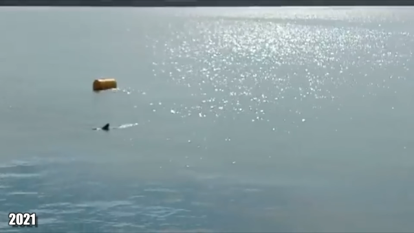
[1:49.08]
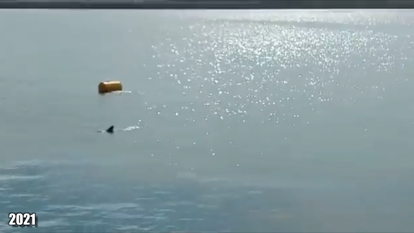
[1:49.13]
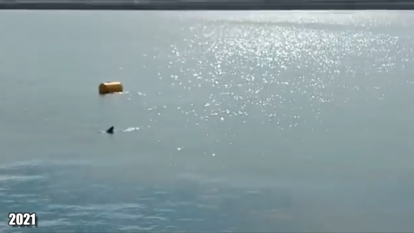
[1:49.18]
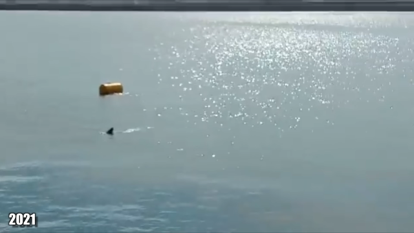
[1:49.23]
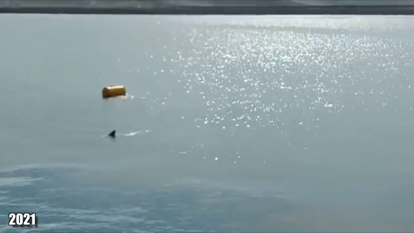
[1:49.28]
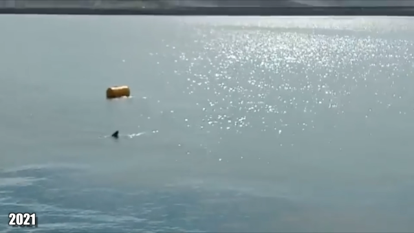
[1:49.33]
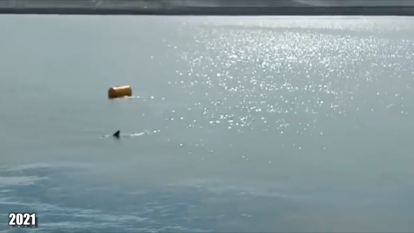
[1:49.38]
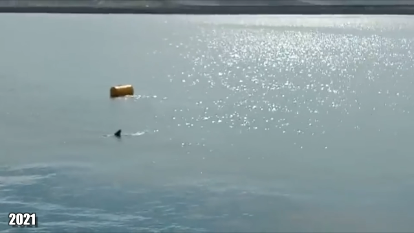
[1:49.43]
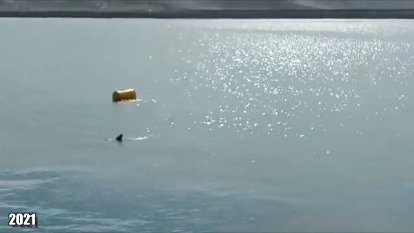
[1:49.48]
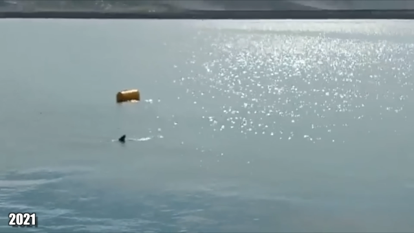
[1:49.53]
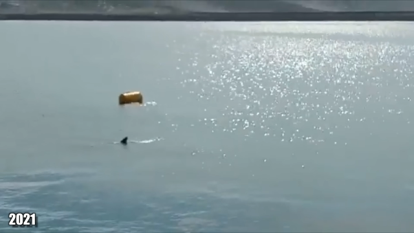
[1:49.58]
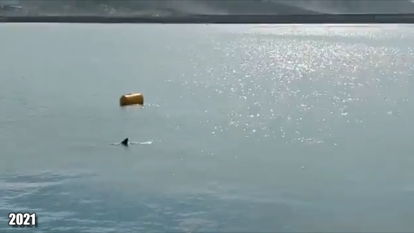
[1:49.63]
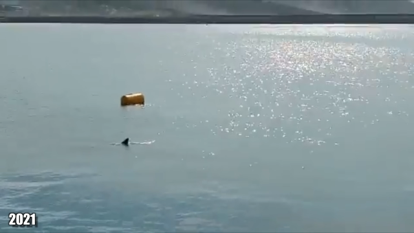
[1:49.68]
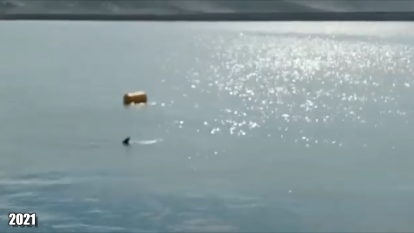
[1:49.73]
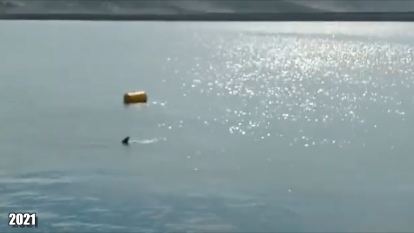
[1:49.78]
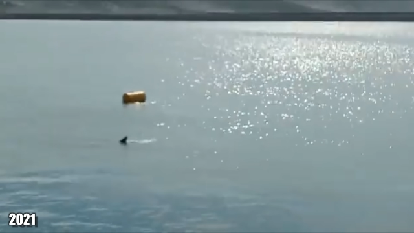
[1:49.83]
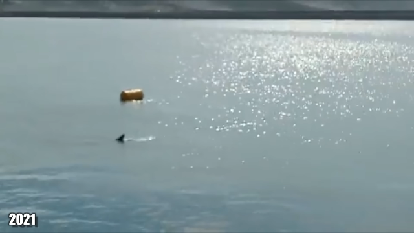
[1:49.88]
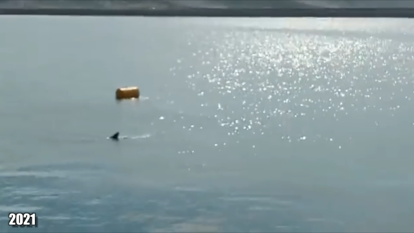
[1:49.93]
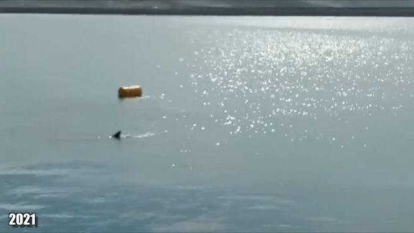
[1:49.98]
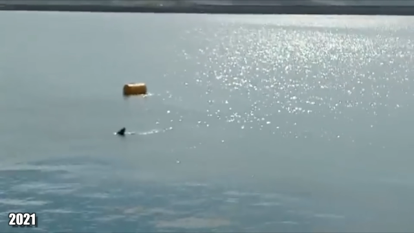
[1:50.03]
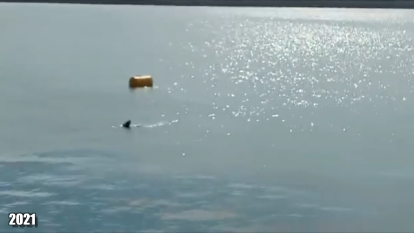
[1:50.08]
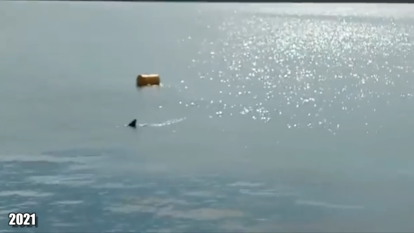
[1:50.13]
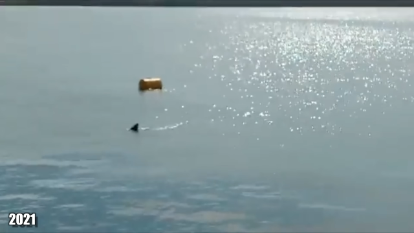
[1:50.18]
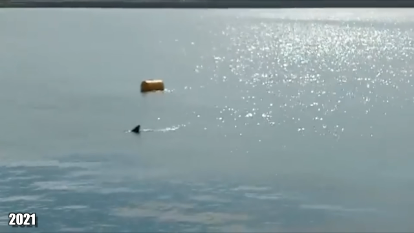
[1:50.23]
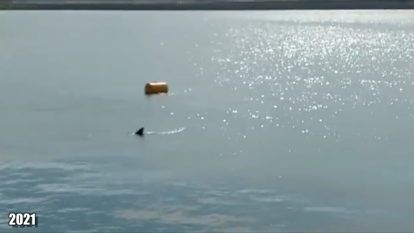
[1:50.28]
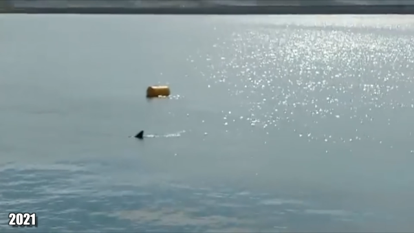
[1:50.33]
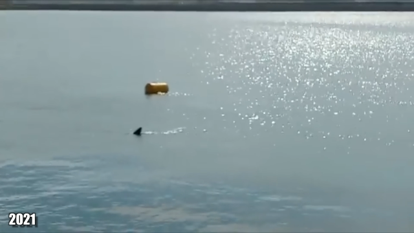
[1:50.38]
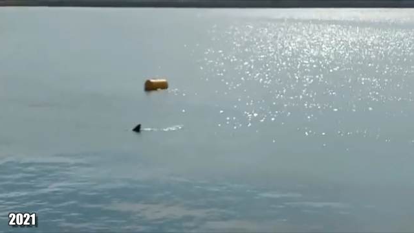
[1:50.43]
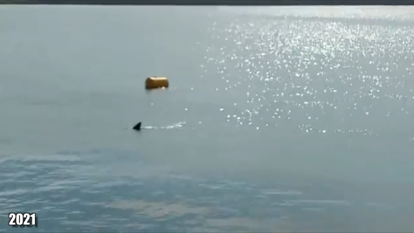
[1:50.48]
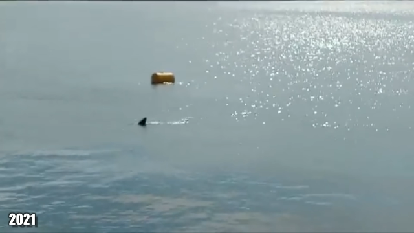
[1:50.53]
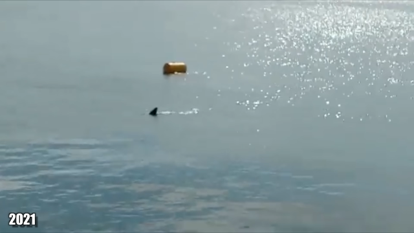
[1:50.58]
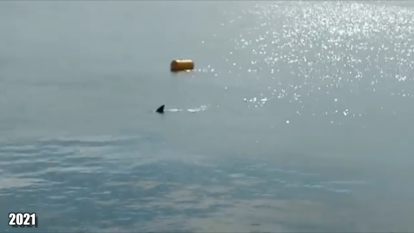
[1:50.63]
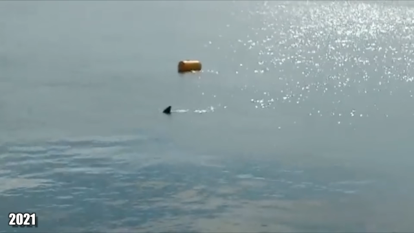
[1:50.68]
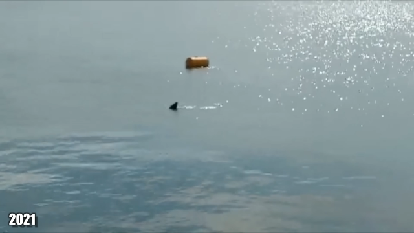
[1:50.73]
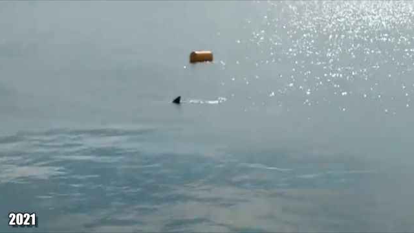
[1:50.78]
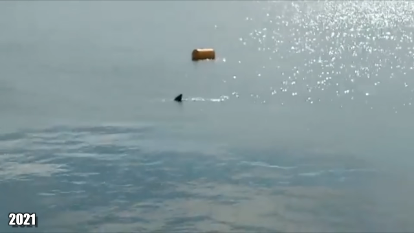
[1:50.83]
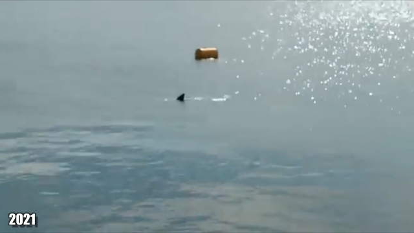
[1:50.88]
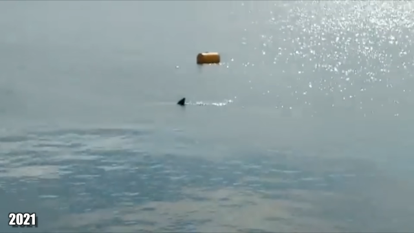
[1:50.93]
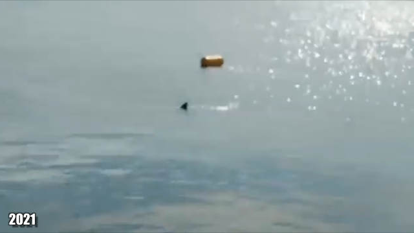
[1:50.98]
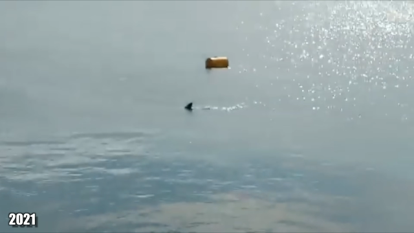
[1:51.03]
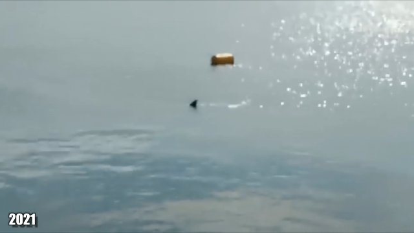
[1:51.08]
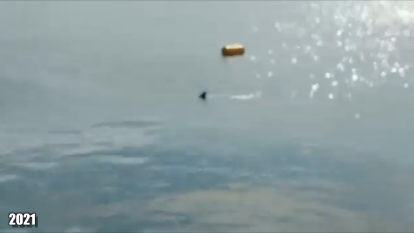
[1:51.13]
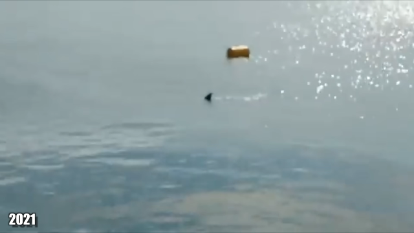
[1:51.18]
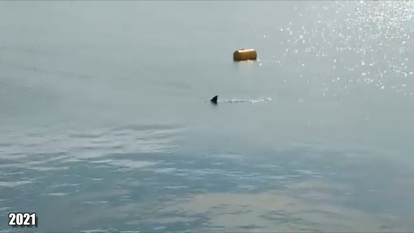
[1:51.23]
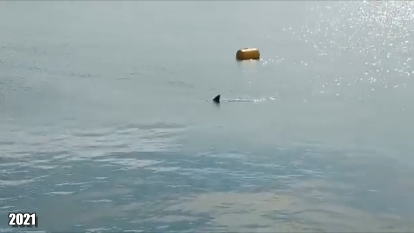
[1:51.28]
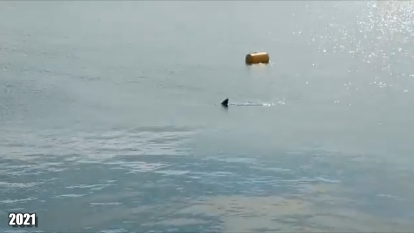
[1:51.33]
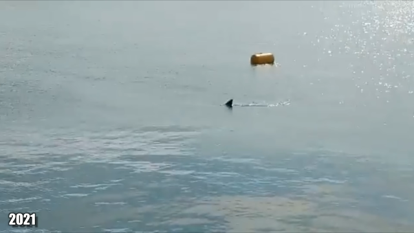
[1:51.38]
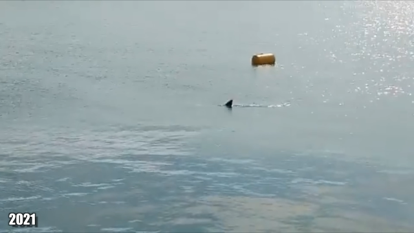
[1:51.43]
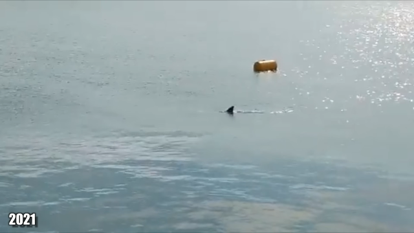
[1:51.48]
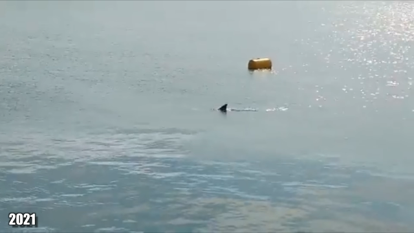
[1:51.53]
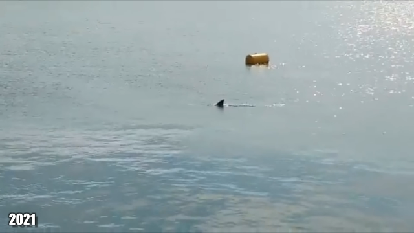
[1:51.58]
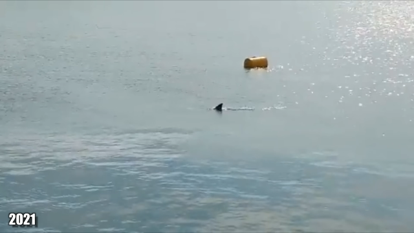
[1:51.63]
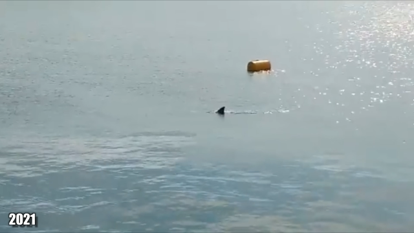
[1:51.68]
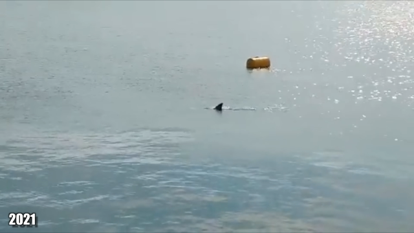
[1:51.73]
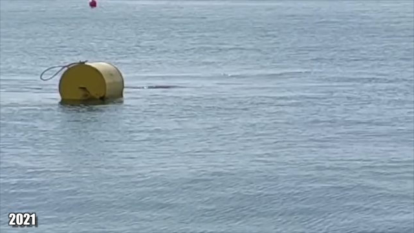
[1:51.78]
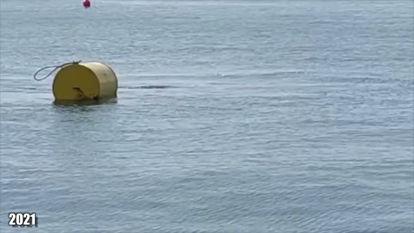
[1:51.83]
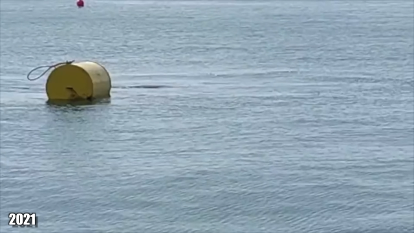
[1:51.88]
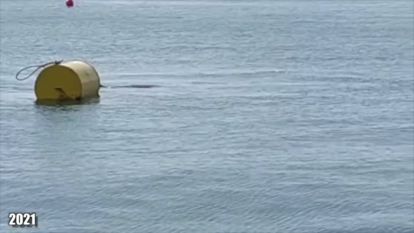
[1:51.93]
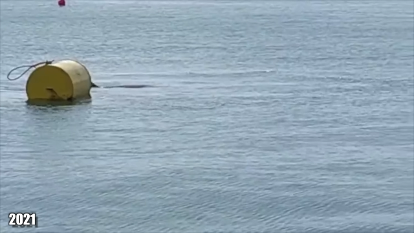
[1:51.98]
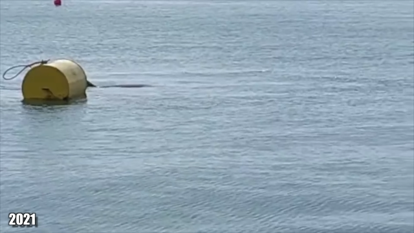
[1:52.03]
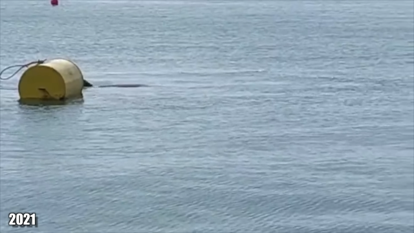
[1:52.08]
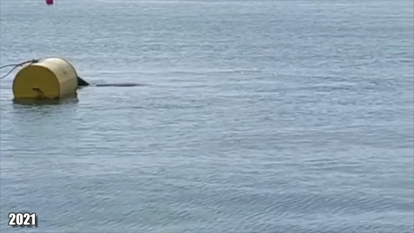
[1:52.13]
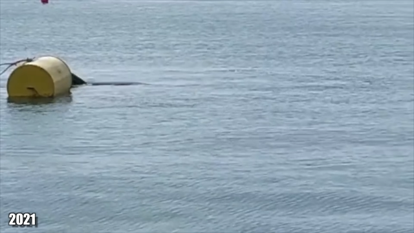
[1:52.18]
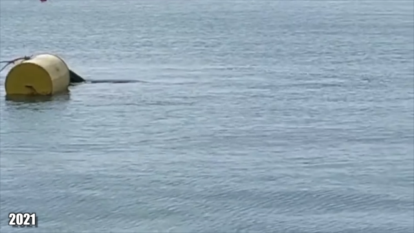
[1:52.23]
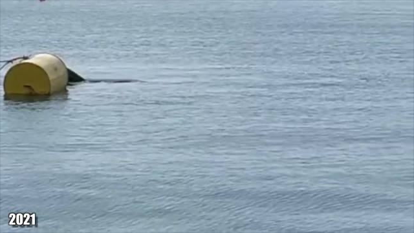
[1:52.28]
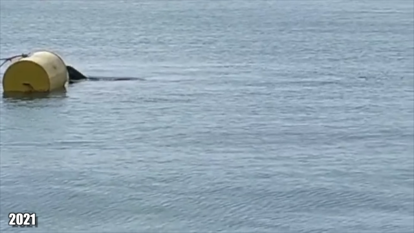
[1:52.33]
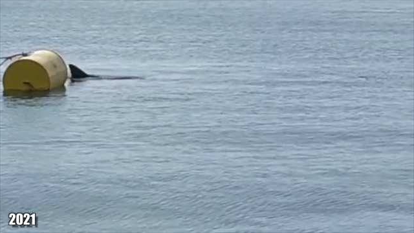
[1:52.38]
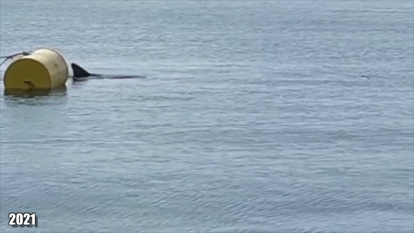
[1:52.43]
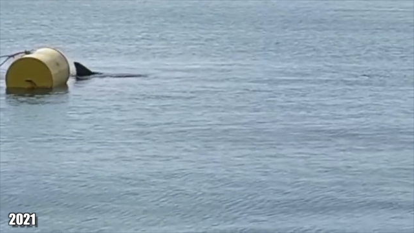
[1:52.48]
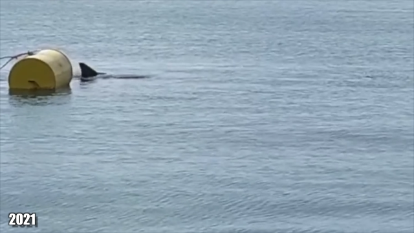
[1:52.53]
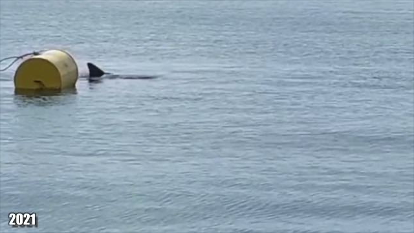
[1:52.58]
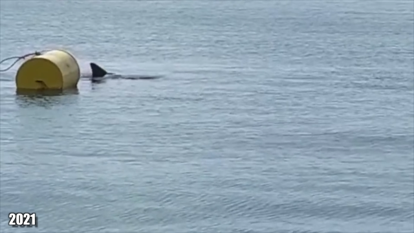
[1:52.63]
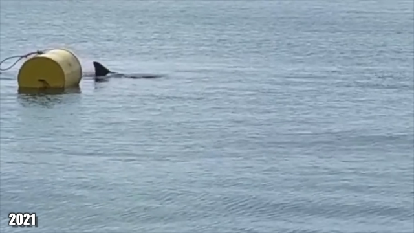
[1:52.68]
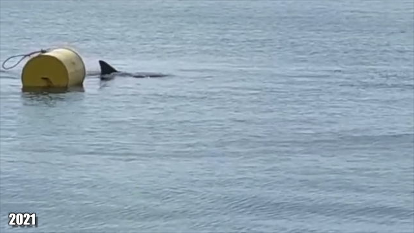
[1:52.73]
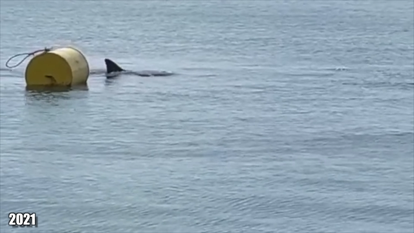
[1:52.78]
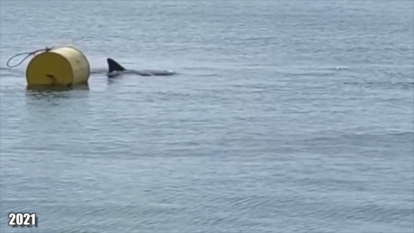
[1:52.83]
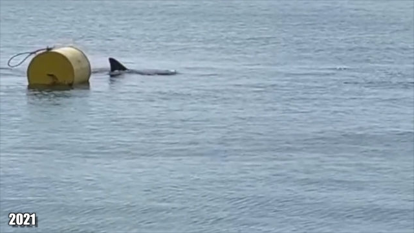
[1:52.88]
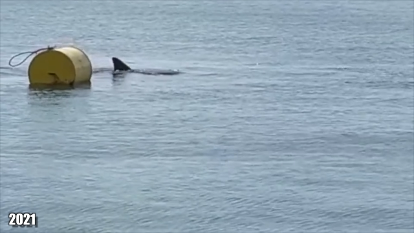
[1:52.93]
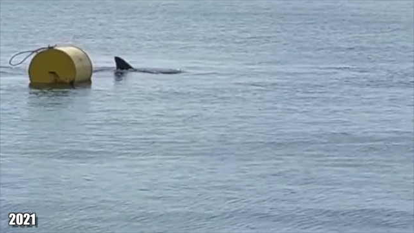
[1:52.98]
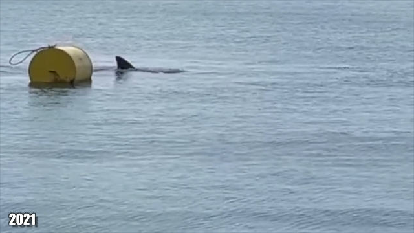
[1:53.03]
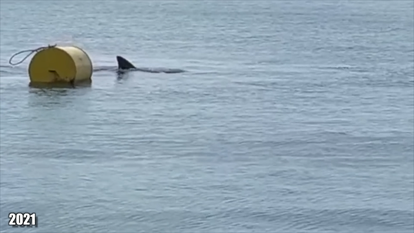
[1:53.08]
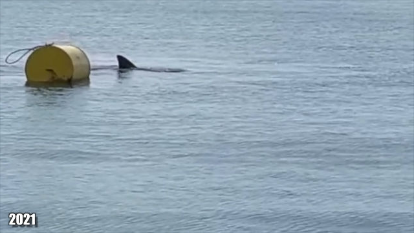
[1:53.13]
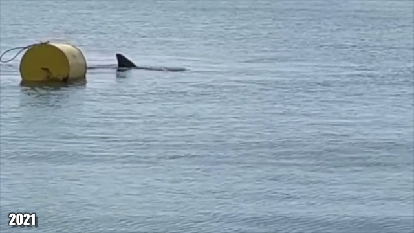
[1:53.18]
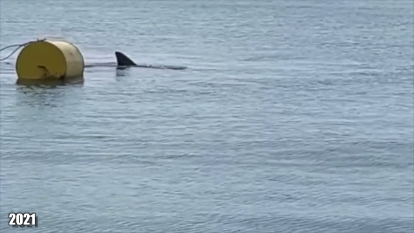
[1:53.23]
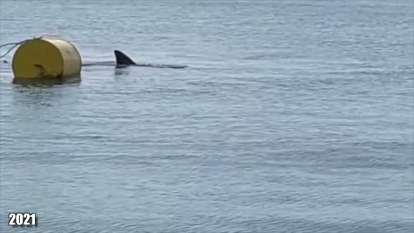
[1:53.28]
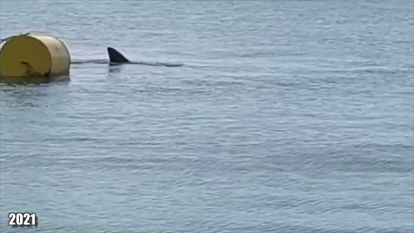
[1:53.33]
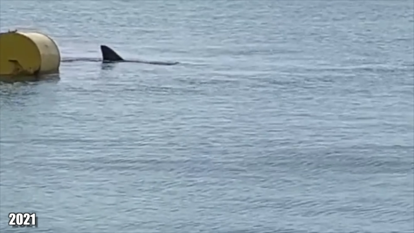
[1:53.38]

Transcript: Nobody's mouth can be seen.